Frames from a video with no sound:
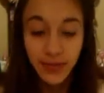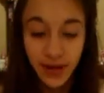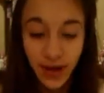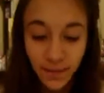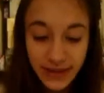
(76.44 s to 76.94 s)

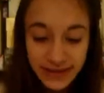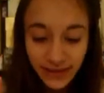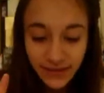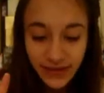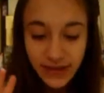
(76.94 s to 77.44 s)
put all my
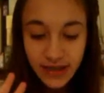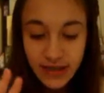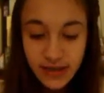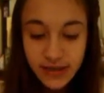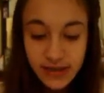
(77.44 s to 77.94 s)
stuff in.
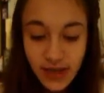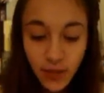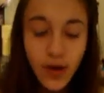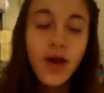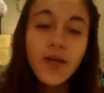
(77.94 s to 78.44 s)

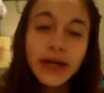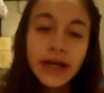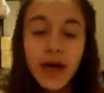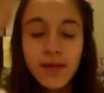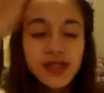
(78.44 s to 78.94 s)
So, oh, and
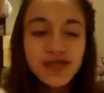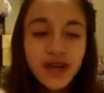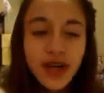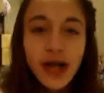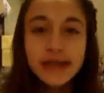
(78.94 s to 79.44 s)
I almost
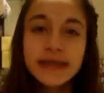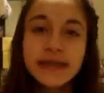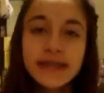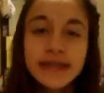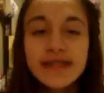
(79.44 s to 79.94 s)
forgot.
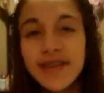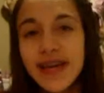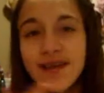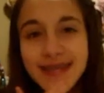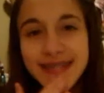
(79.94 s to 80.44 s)
This
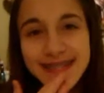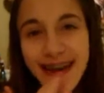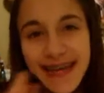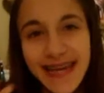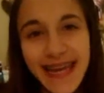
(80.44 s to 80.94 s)
video is
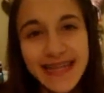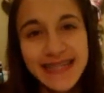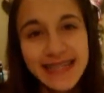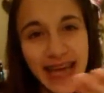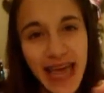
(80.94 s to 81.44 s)
dedicated
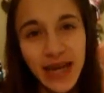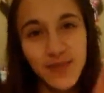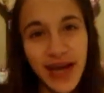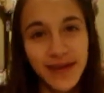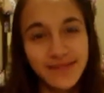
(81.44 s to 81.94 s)
to
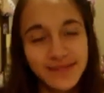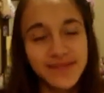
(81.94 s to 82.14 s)
Annabelle.